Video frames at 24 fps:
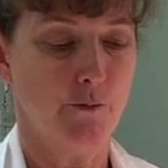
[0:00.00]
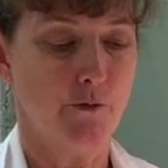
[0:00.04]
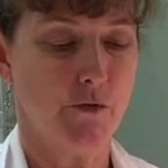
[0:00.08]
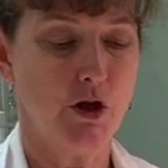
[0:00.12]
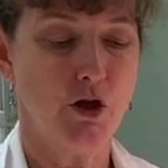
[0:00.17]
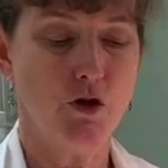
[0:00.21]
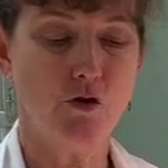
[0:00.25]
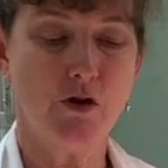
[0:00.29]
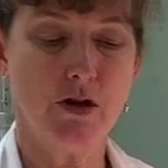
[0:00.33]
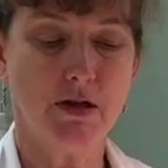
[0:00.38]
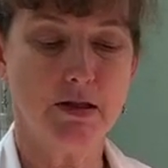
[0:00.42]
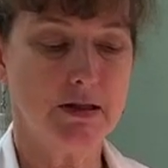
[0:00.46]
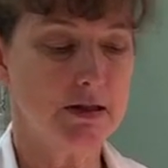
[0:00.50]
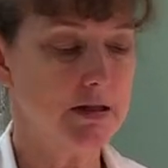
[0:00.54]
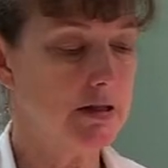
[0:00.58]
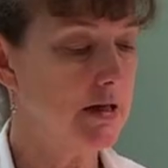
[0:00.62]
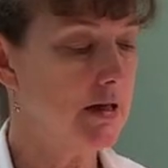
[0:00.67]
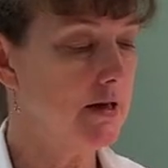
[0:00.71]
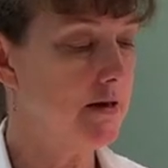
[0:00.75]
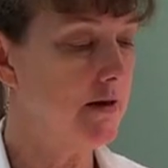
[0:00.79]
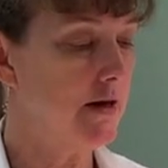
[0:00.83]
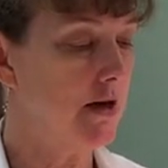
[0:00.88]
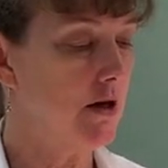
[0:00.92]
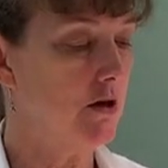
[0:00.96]
You can
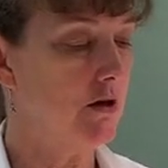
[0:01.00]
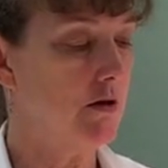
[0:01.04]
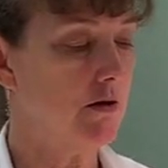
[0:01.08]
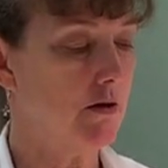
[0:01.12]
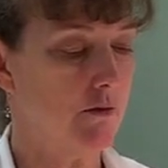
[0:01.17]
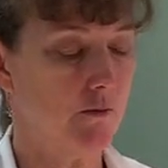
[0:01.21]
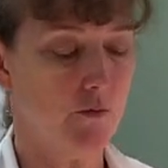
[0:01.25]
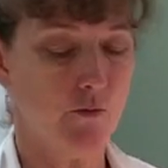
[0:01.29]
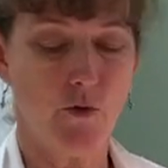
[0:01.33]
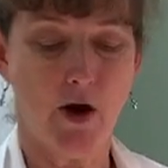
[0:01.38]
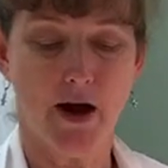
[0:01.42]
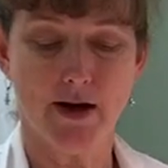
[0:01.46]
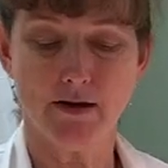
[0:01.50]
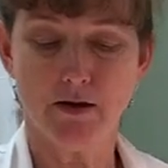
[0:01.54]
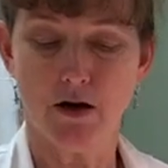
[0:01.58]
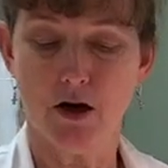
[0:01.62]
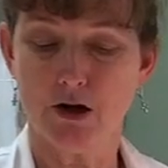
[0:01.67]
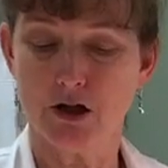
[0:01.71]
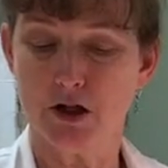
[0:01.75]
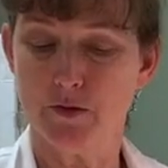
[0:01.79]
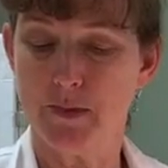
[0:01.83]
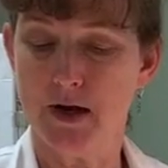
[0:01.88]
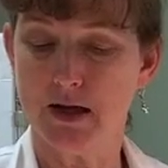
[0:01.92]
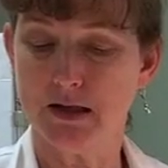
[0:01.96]
see that I
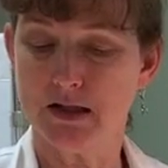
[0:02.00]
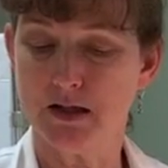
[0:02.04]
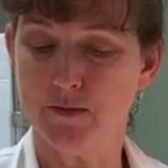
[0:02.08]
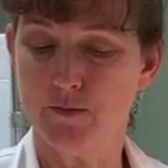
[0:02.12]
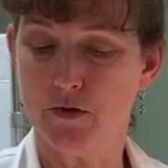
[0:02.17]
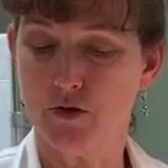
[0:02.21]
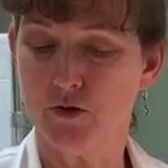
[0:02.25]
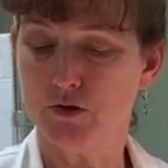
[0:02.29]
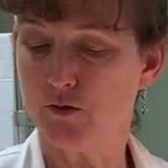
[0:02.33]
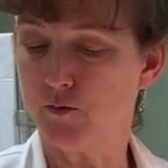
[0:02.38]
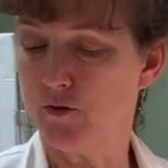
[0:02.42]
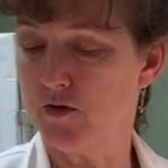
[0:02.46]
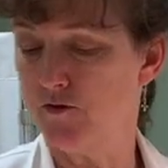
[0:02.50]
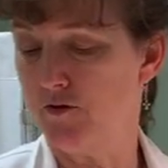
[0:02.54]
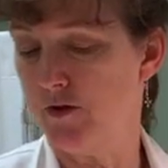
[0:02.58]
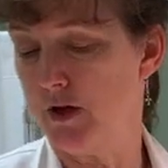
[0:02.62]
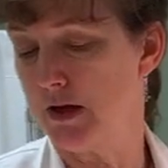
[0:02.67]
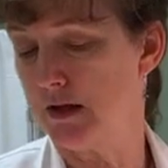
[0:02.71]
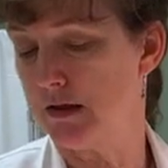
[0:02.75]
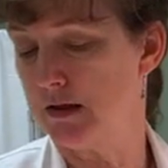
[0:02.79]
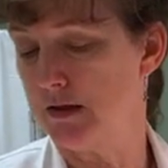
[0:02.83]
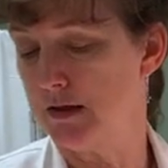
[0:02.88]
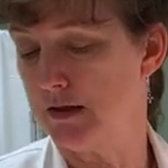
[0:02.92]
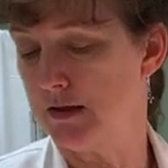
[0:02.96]
talked about some of those
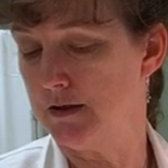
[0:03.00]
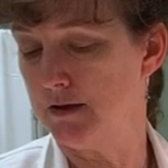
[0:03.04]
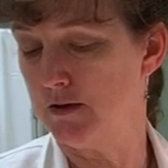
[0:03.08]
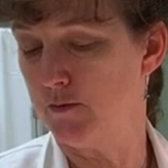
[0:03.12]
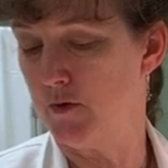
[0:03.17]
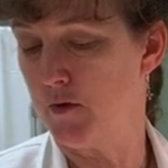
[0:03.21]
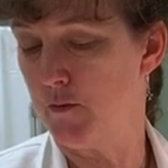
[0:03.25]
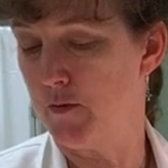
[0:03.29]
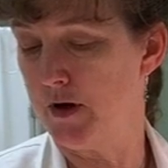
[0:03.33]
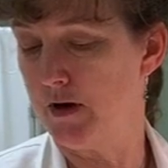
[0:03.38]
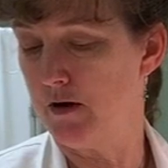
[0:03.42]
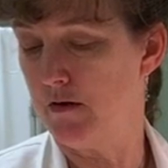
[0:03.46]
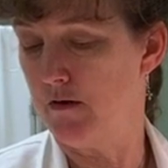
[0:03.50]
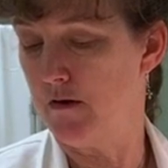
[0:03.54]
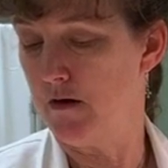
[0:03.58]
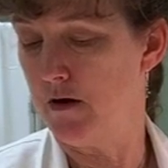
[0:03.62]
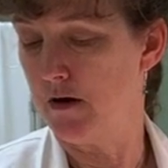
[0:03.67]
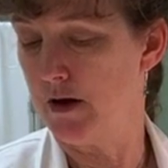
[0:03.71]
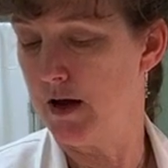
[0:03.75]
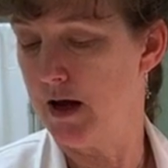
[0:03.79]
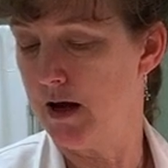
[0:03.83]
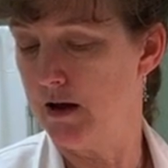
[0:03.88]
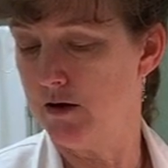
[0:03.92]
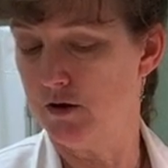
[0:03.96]
reflexes as we went
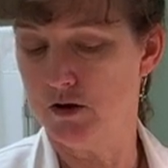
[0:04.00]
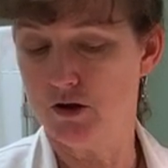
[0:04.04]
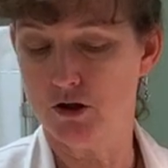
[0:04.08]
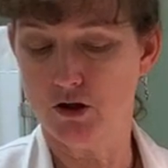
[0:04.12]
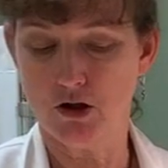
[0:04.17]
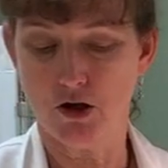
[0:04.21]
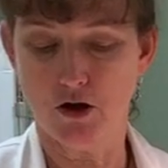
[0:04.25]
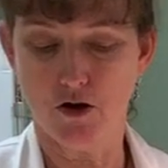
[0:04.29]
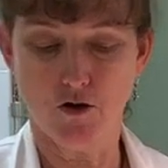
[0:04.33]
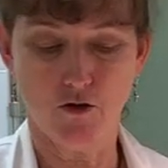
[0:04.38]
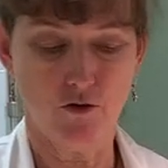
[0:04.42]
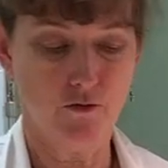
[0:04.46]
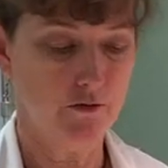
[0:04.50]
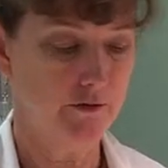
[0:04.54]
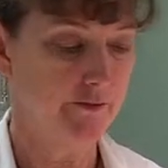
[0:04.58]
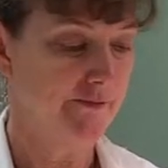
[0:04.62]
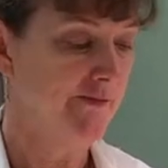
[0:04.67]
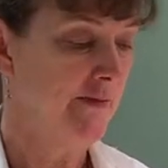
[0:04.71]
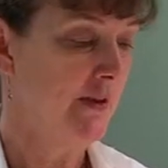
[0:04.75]
along head to toe.